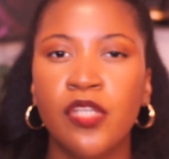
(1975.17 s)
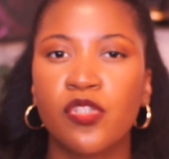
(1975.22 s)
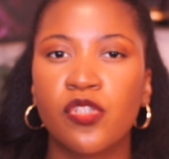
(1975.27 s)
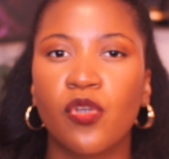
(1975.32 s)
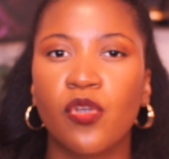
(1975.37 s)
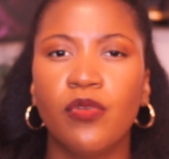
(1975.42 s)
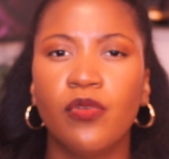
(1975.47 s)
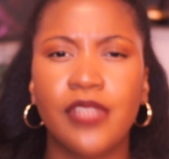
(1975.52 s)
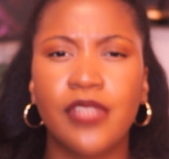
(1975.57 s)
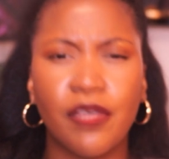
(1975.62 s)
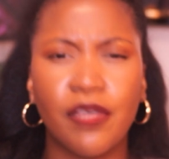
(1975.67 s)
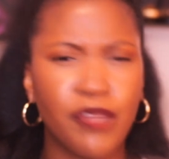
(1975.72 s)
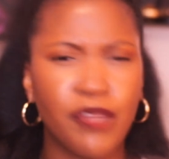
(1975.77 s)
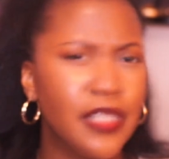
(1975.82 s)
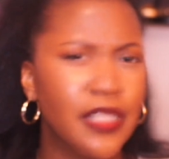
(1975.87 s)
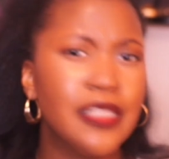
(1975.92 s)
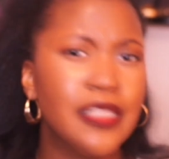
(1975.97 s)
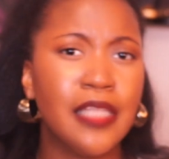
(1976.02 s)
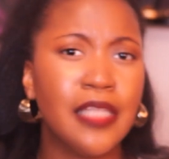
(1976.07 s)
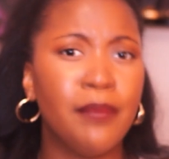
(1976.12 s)
So
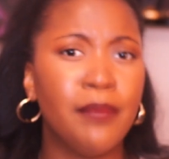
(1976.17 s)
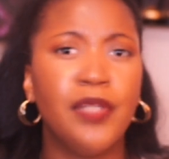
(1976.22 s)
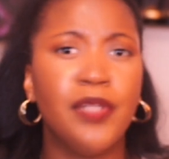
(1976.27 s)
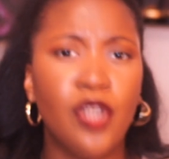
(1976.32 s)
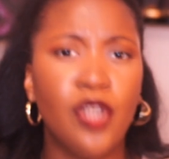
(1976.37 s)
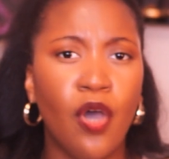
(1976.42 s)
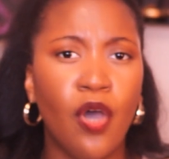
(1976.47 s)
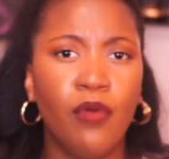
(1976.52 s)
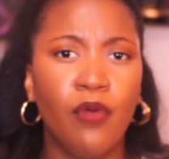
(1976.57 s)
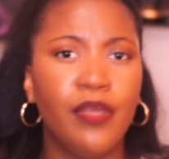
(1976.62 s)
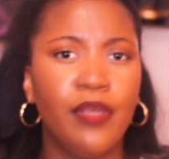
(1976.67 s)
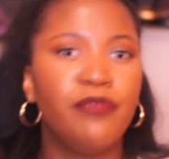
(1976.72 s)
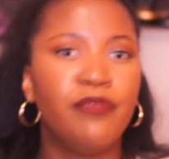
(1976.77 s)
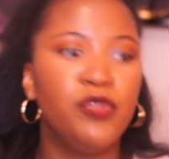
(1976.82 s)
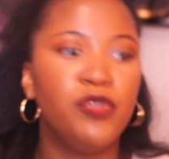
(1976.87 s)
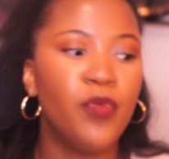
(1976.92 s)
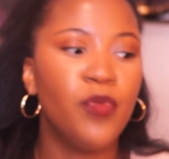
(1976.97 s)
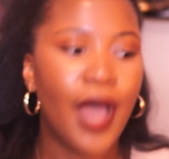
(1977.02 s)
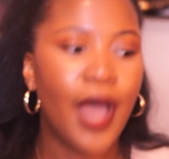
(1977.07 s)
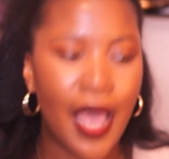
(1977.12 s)
definitely let me know
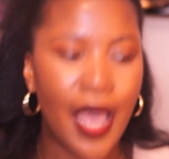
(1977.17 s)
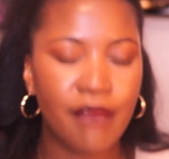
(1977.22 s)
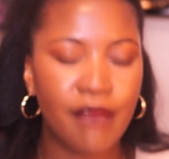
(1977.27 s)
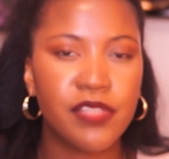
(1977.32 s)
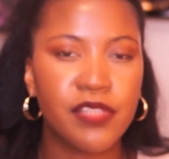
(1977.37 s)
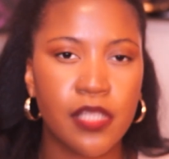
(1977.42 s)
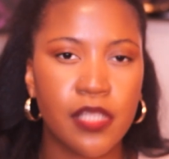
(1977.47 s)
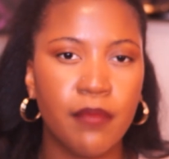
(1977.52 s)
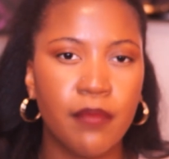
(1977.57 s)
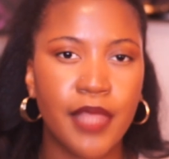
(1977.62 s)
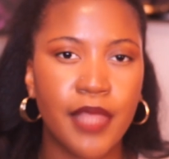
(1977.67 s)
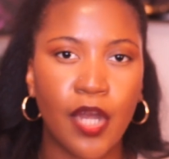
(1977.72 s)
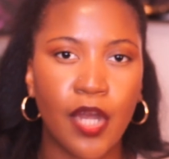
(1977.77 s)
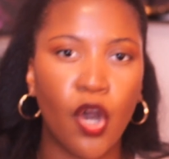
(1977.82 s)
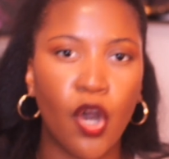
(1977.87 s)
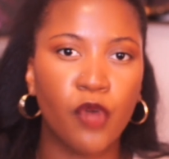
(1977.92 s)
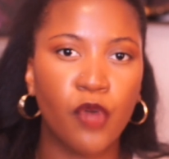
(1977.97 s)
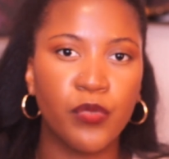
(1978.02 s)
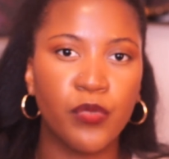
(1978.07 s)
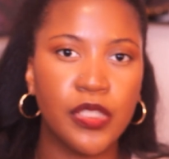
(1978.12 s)
if you have some
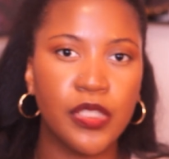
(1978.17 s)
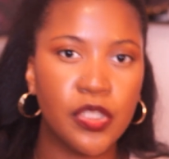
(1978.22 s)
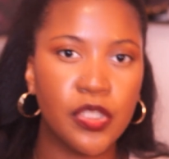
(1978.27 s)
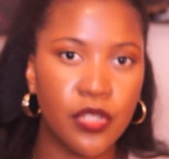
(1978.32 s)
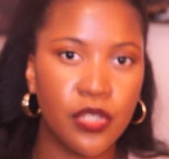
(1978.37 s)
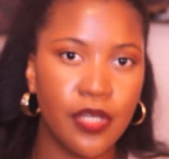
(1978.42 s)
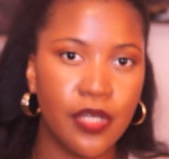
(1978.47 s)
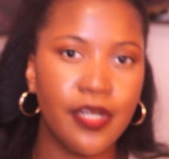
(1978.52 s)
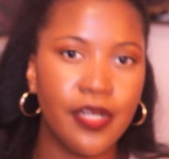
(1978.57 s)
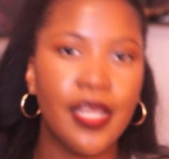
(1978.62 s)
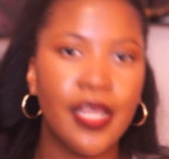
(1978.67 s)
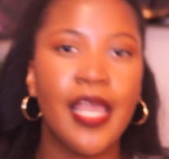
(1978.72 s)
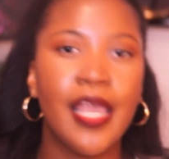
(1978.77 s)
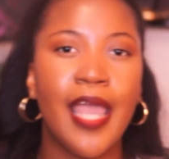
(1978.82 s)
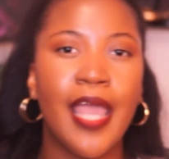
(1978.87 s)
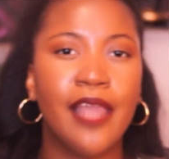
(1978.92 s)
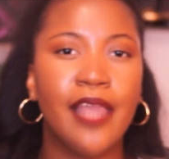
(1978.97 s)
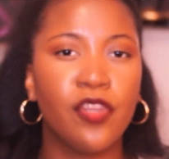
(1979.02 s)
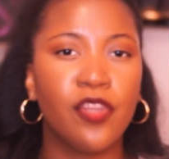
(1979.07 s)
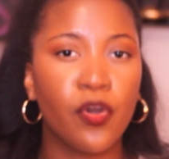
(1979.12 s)
that are really good
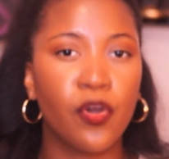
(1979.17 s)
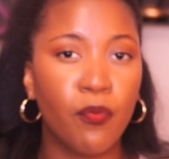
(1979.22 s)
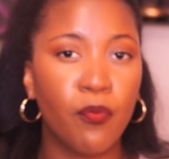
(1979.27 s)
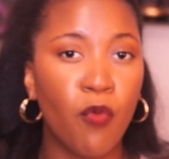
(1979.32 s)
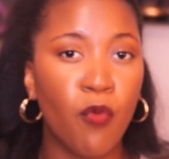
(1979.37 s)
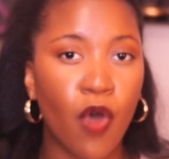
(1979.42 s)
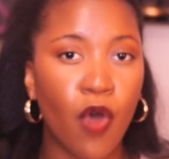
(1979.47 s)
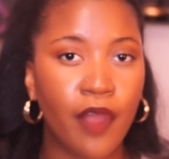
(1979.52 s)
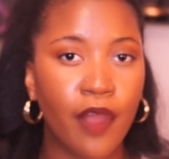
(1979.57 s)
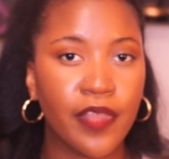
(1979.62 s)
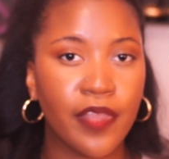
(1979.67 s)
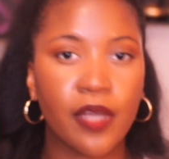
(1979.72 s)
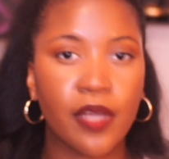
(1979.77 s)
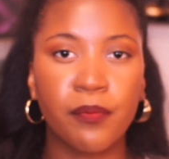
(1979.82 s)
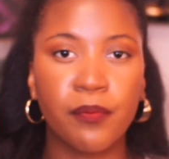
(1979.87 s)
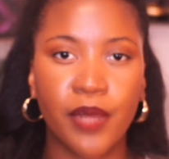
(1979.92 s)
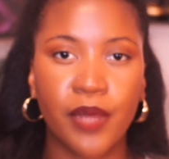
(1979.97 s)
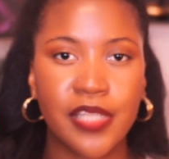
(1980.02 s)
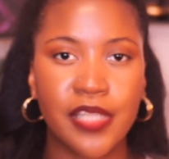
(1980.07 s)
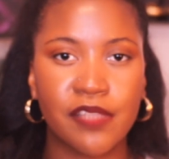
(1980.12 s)
and they're more on the
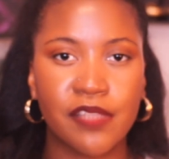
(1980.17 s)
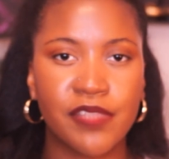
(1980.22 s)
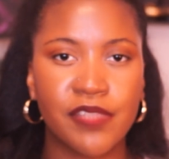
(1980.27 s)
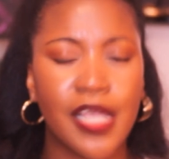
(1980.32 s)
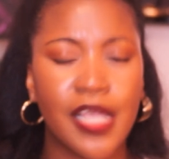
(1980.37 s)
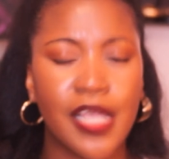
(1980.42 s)
compressive